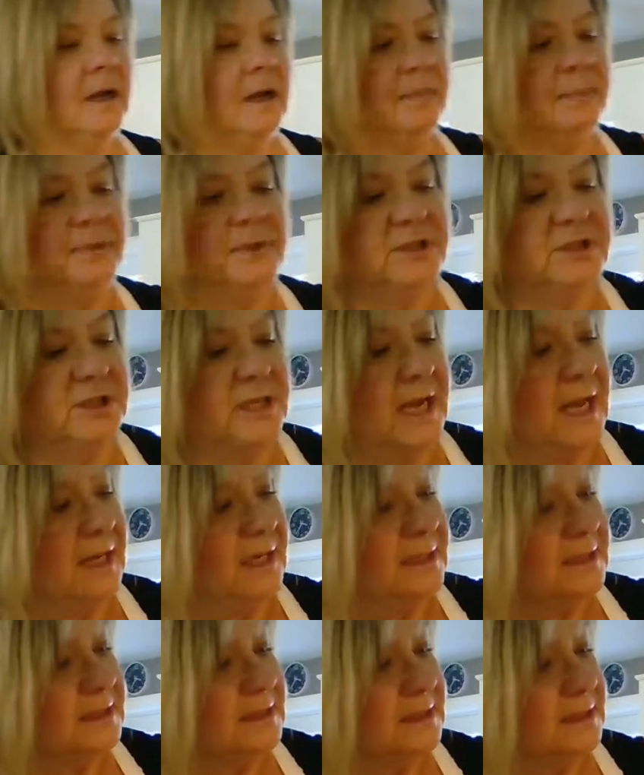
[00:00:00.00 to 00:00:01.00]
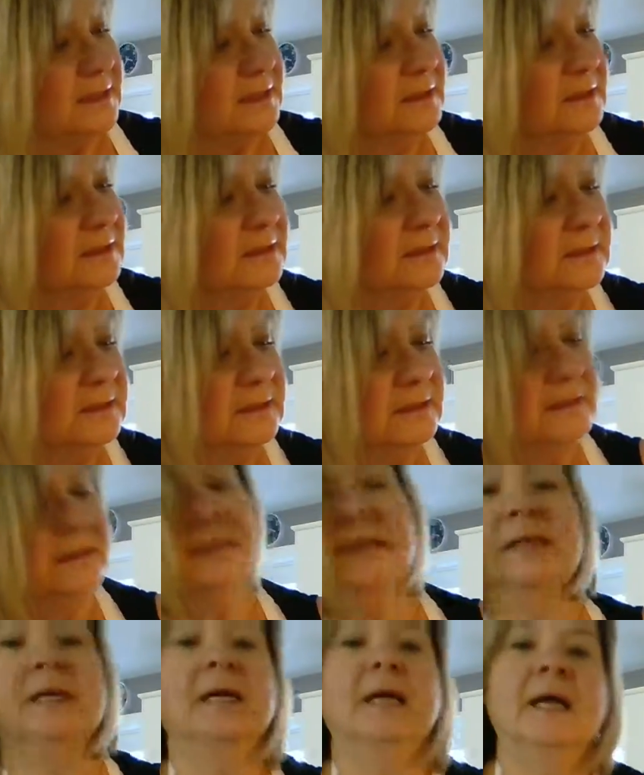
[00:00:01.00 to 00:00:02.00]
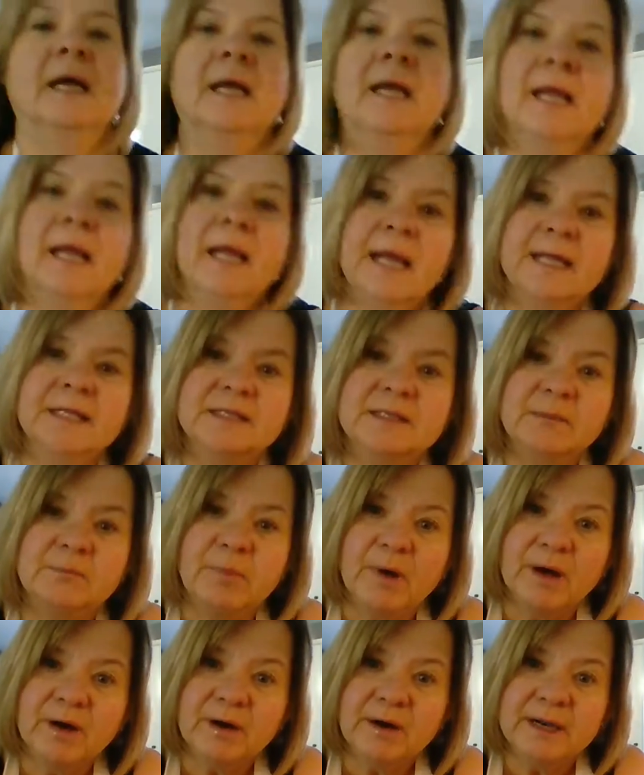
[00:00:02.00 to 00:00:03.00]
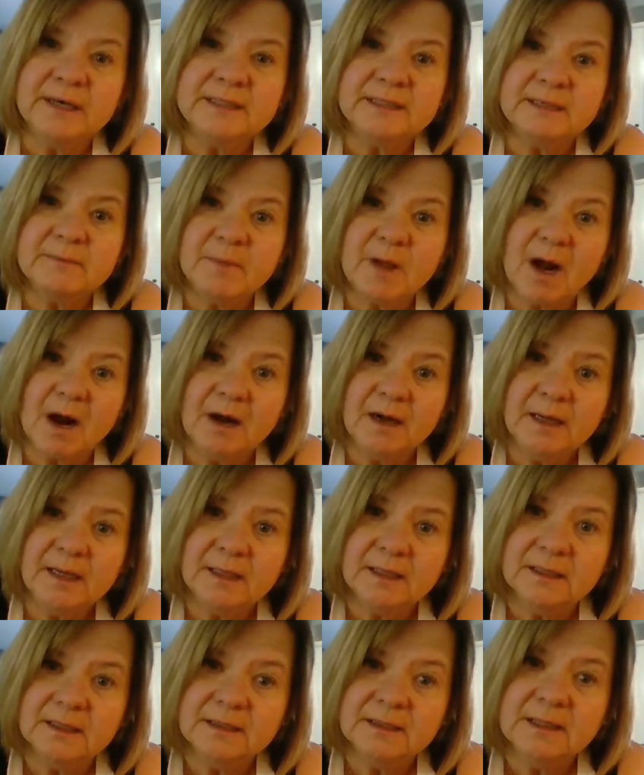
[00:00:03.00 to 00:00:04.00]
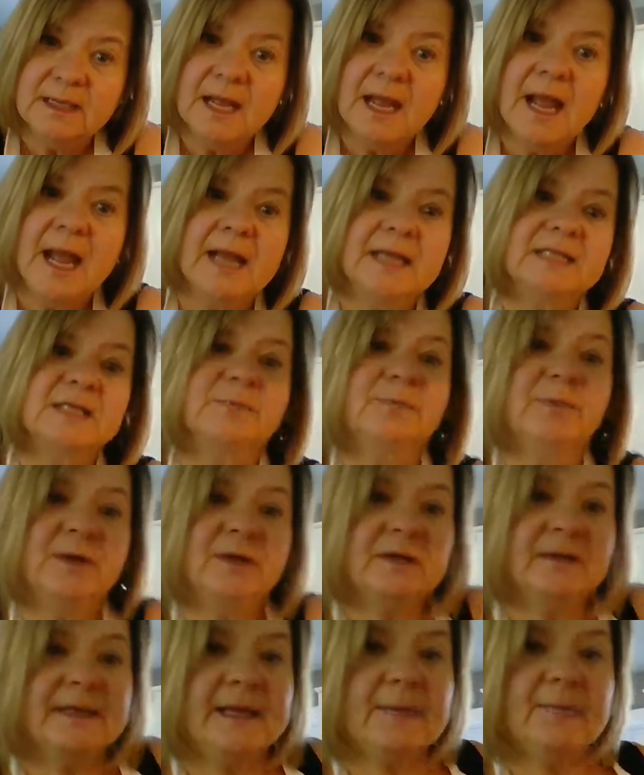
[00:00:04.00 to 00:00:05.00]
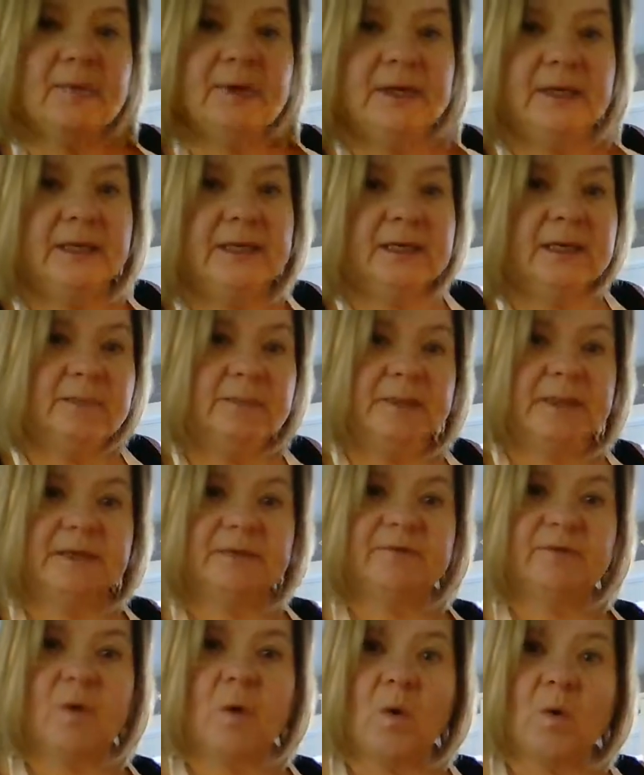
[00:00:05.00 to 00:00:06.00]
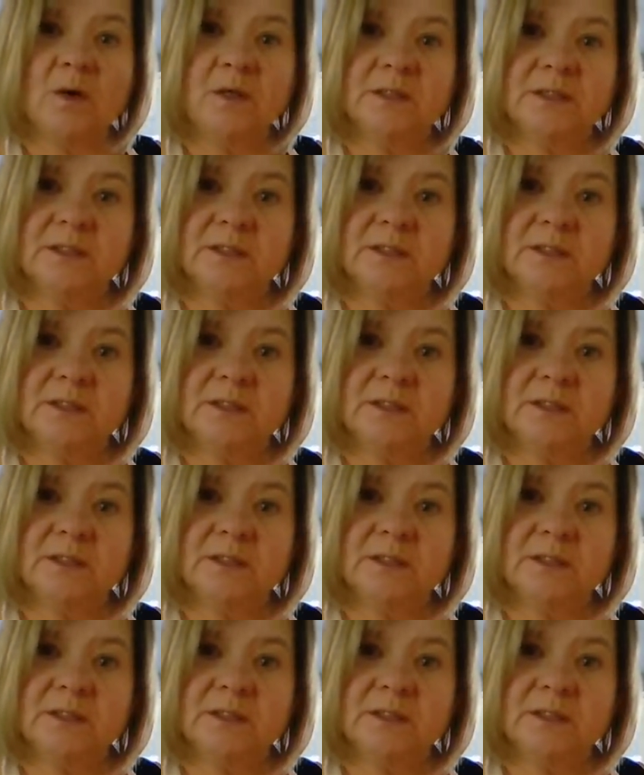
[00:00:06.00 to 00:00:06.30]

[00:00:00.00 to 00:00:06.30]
couple of shallots and some butter and some garlic. Sprinkle them with a little bit of coarse